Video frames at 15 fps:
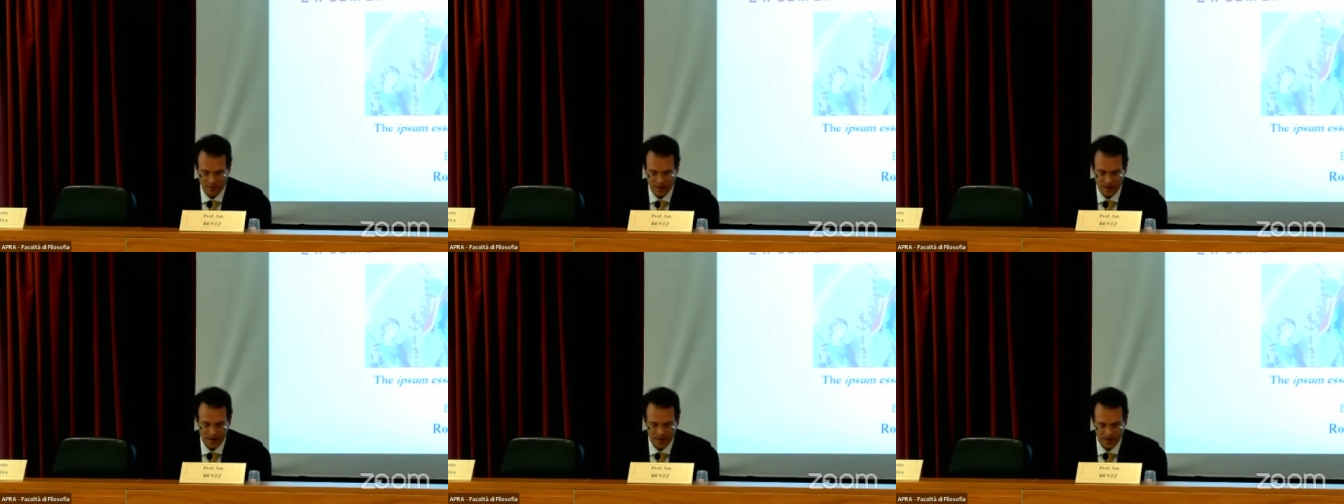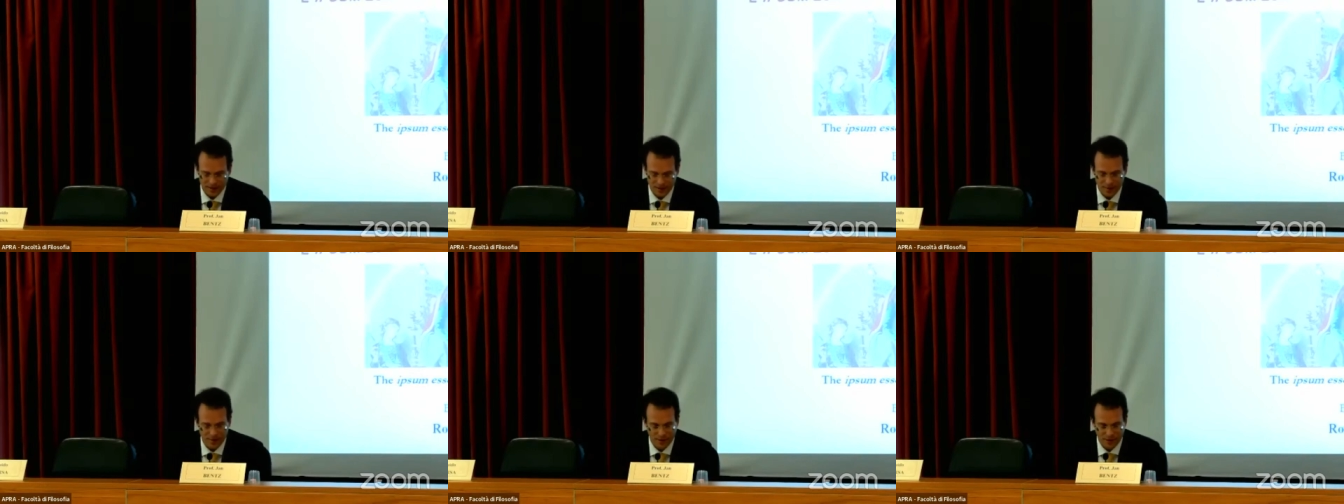Being
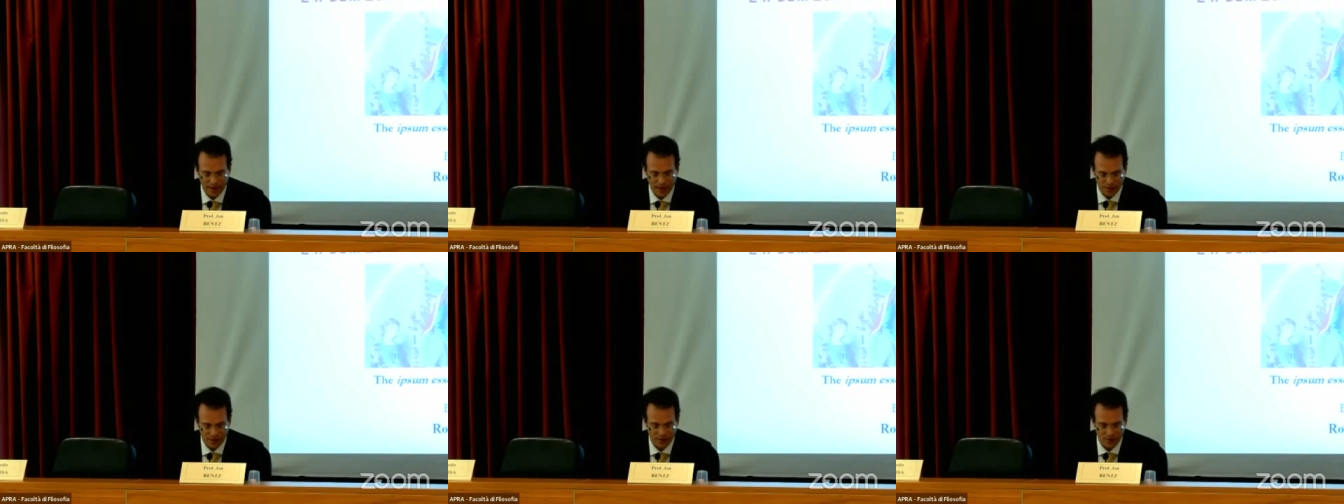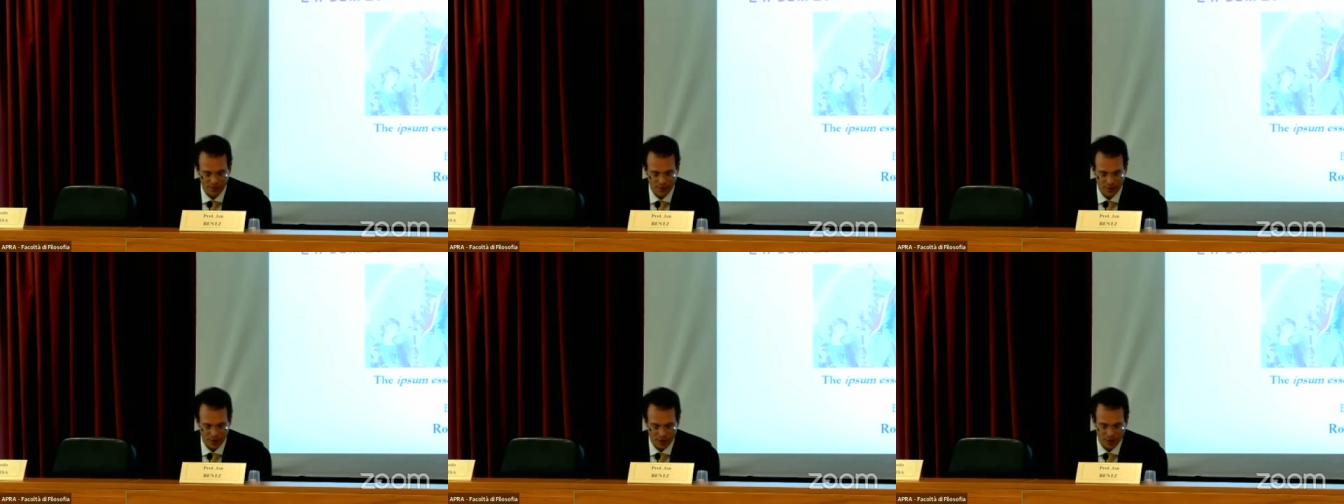is the foundation
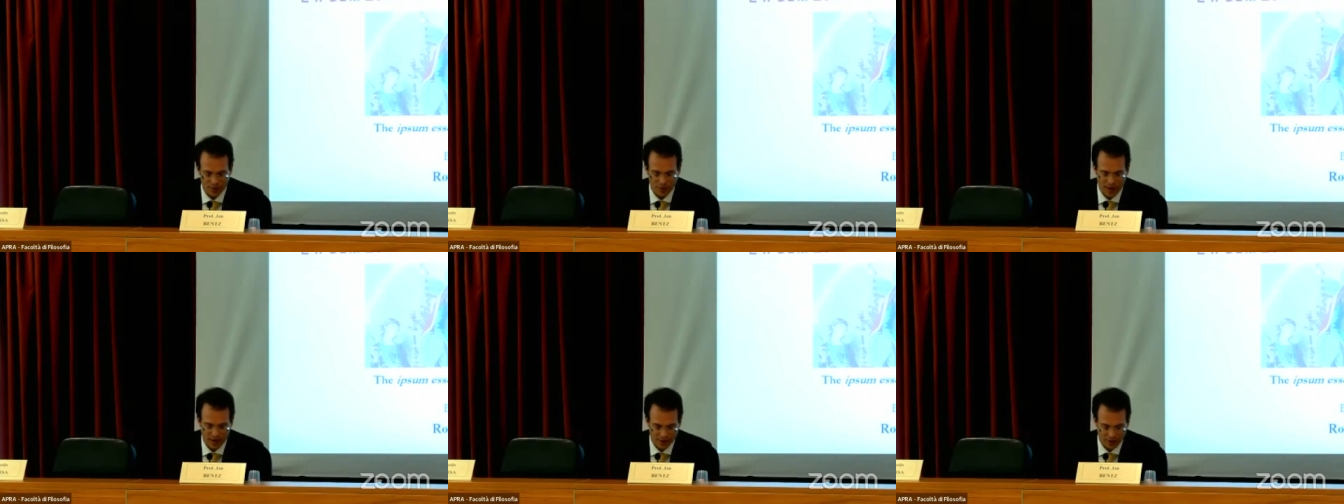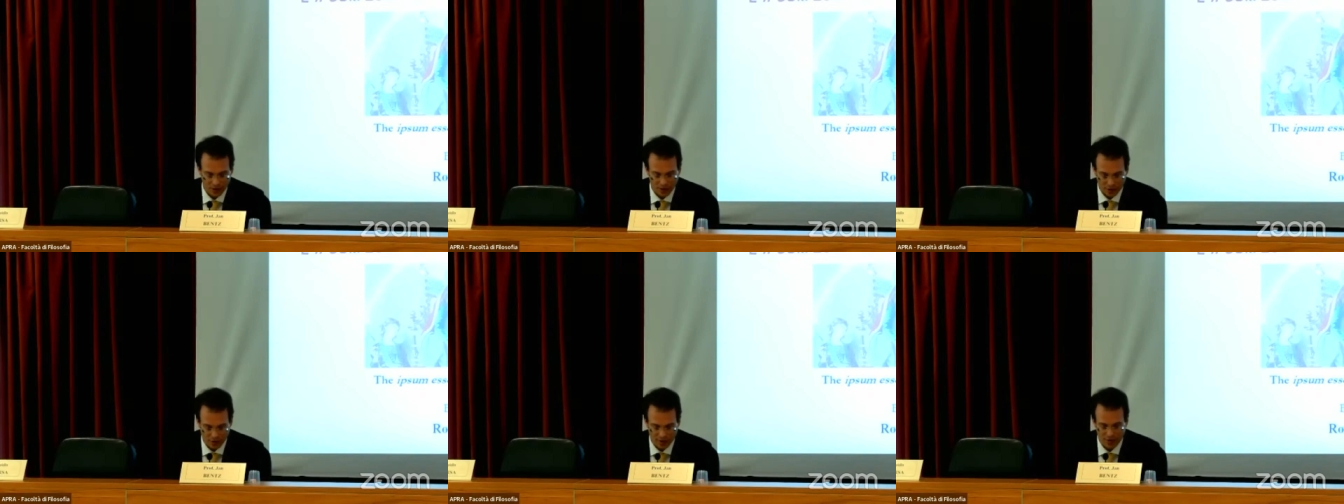for a
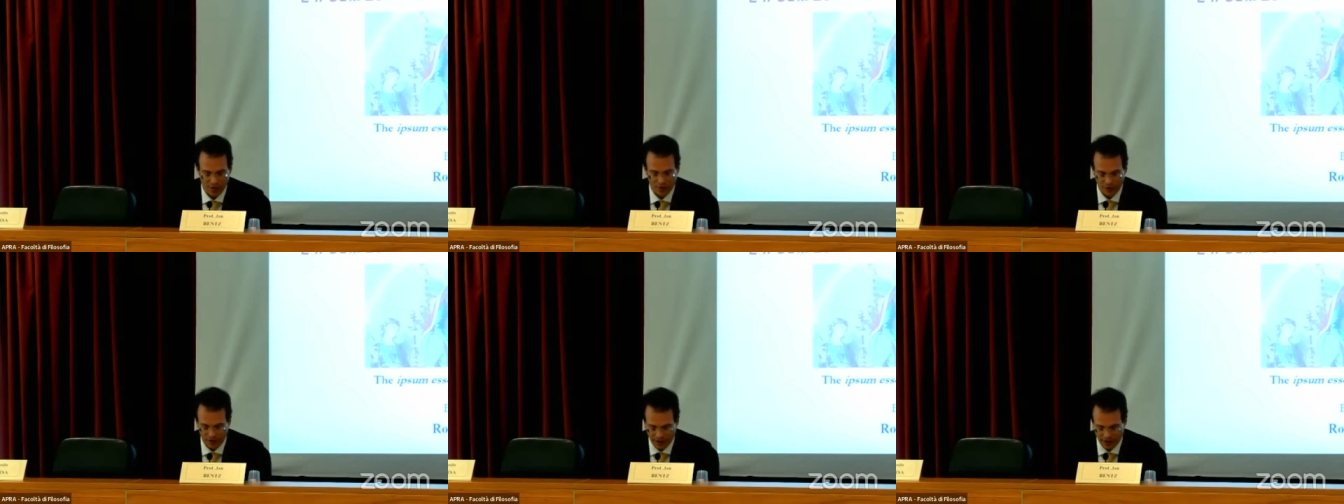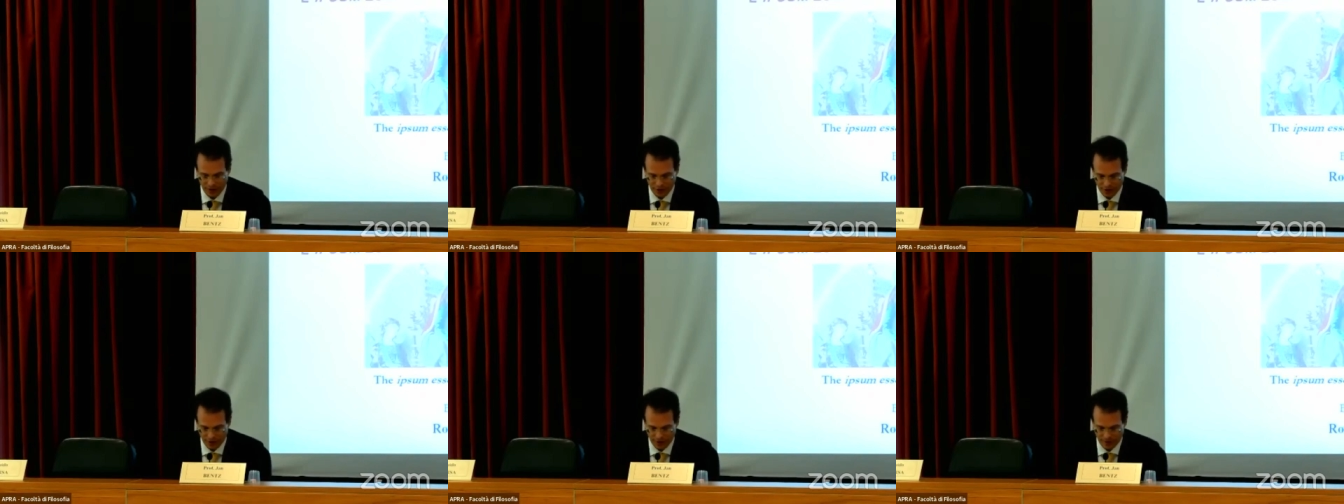creator-creature
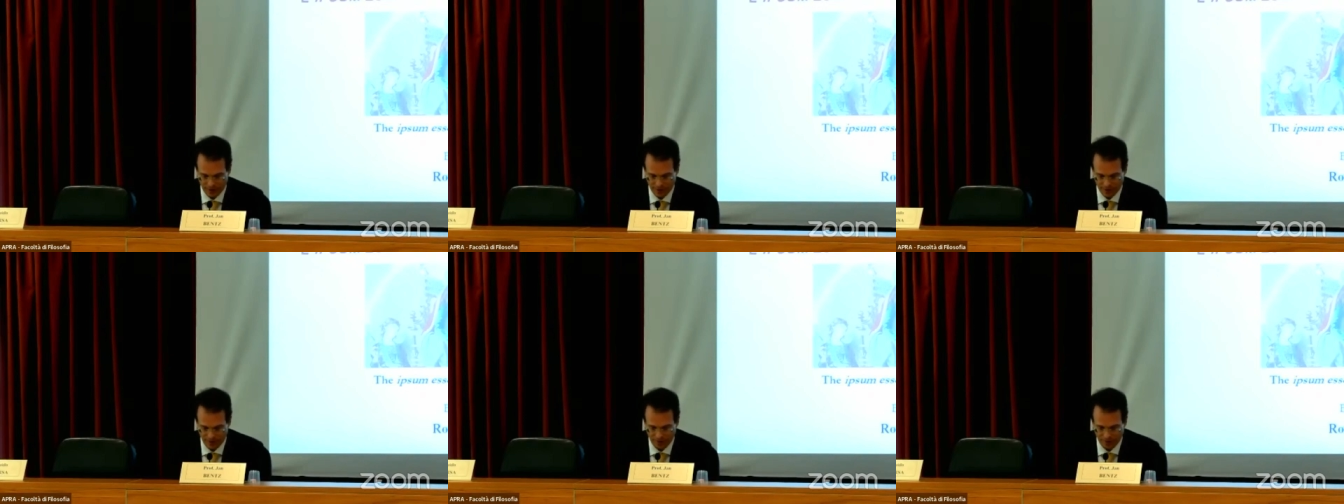relationship.